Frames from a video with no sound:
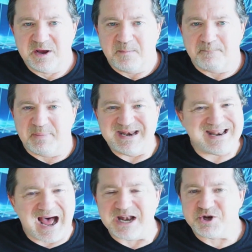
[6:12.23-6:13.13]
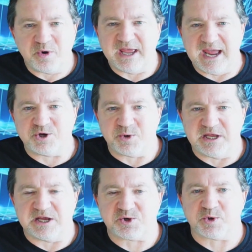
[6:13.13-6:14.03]
but not to engage with the
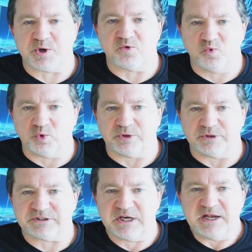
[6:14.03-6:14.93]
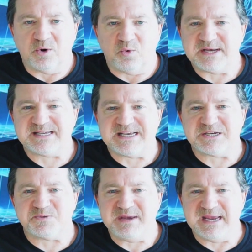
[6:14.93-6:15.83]
industry on rules. Now, what does
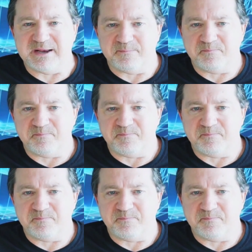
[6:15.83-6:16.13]
this mean?